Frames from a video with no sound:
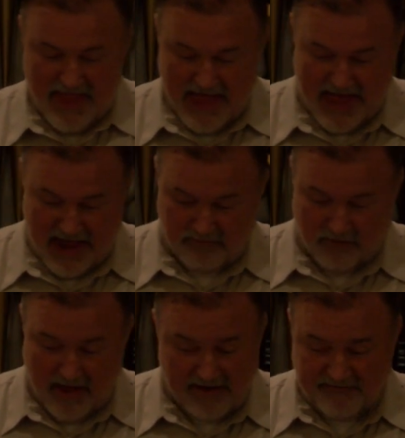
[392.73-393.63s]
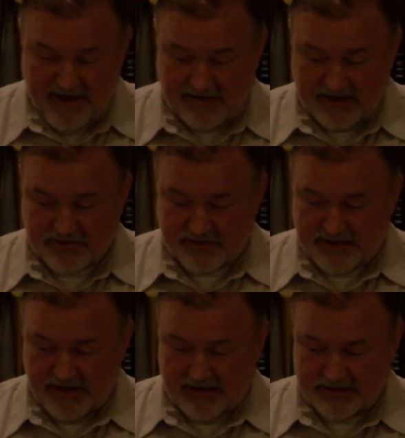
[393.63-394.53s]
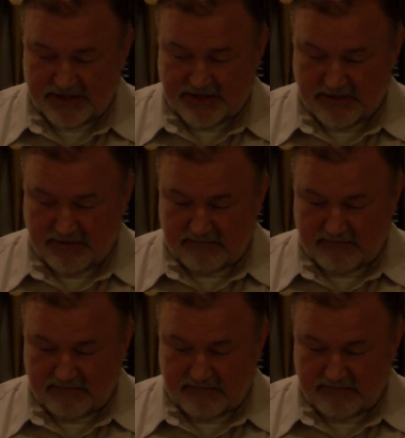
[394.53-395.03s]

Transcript: And what I found interesting in just sort